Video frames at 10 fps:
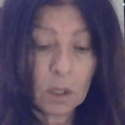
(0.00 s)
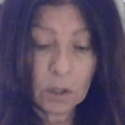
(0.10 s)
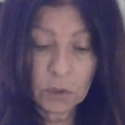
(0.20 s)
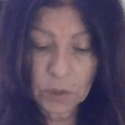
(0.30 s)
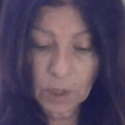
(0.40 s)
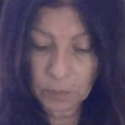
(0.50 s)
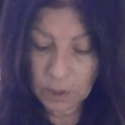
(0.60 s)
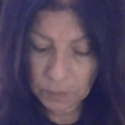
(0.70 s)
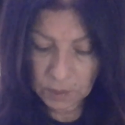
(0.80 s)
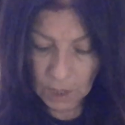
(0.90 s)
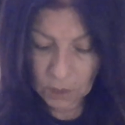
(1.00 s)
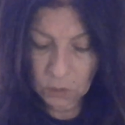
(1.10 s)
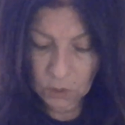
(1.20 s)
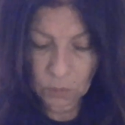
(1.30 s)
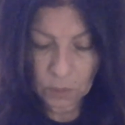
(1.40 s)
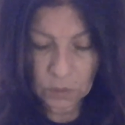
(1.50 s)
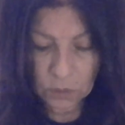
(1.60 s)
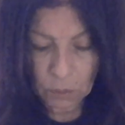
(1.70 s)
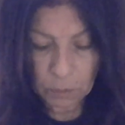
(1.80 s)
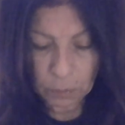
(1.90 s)
you understand what I'm saying to you. It's
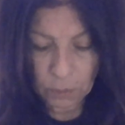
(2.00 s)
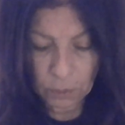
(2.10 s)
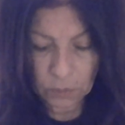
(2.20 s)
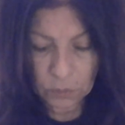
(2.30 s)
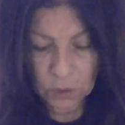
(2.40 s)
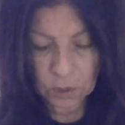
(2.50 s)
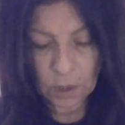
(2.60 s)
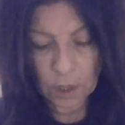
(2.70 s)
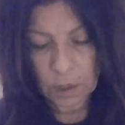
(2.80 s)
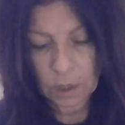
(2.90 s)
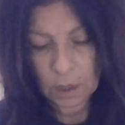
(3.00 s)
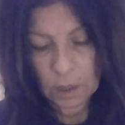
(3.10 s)
so important to look.